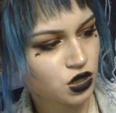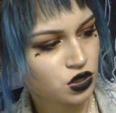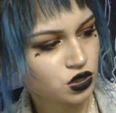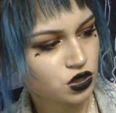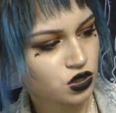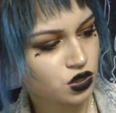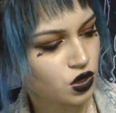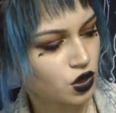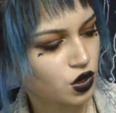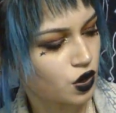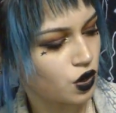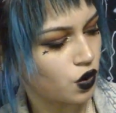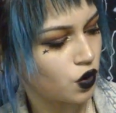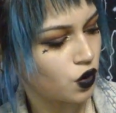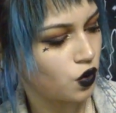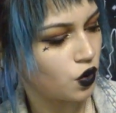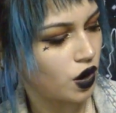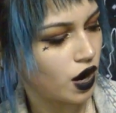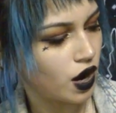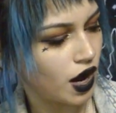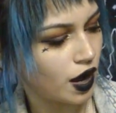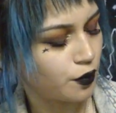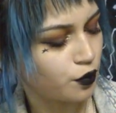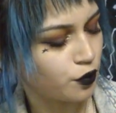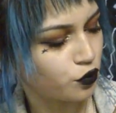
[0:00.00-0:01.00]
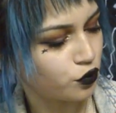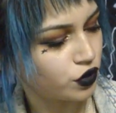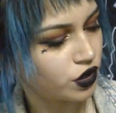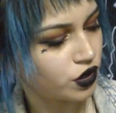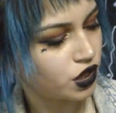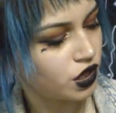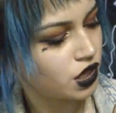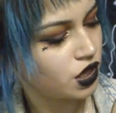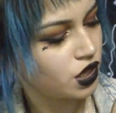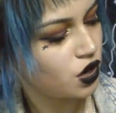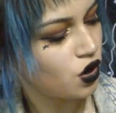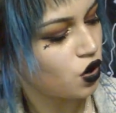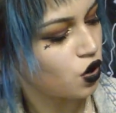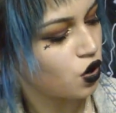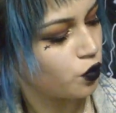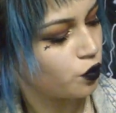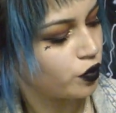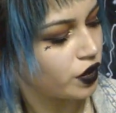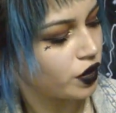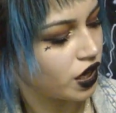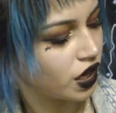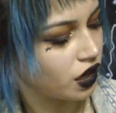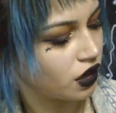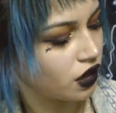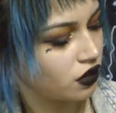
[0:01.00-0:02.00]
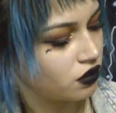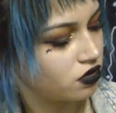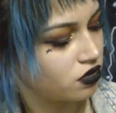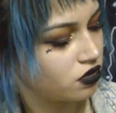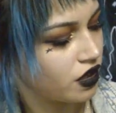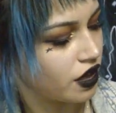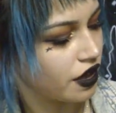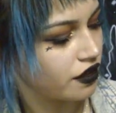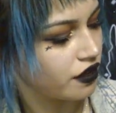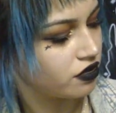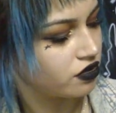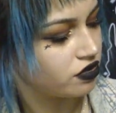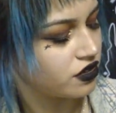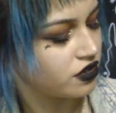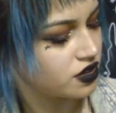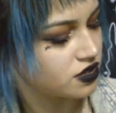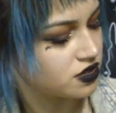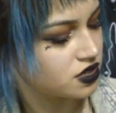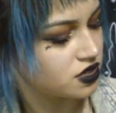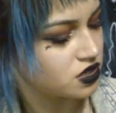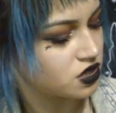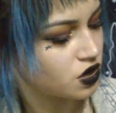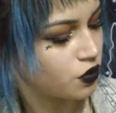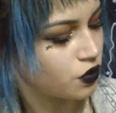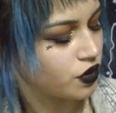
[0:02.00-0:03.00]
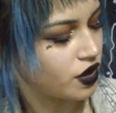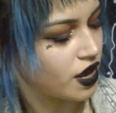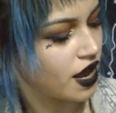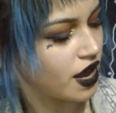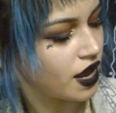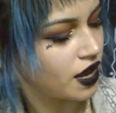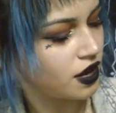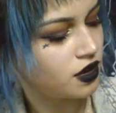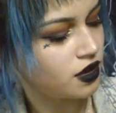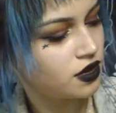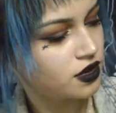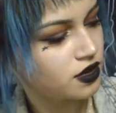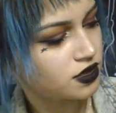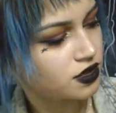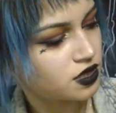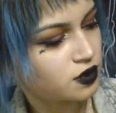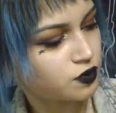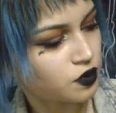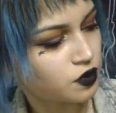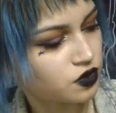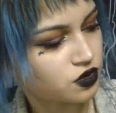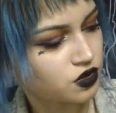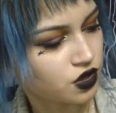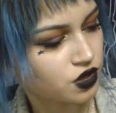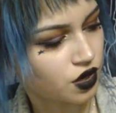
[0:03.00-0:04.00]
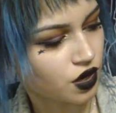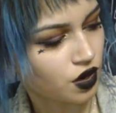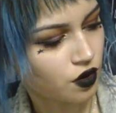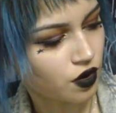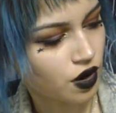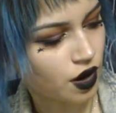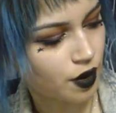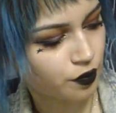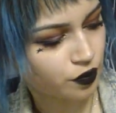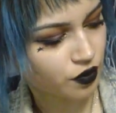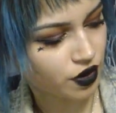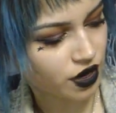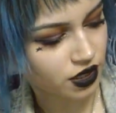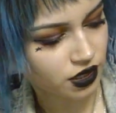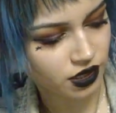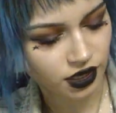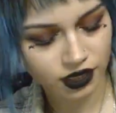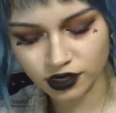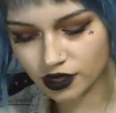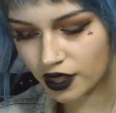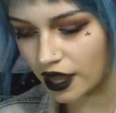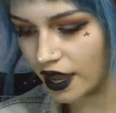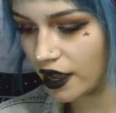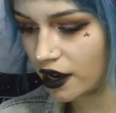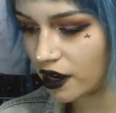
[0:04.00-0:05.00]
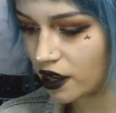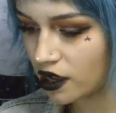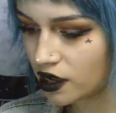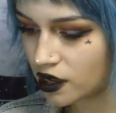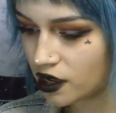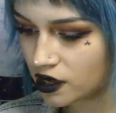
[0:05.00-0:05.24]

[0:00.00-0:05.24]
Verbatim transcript: So I'm really hoping that this is okay. It's supposed to go upright like that.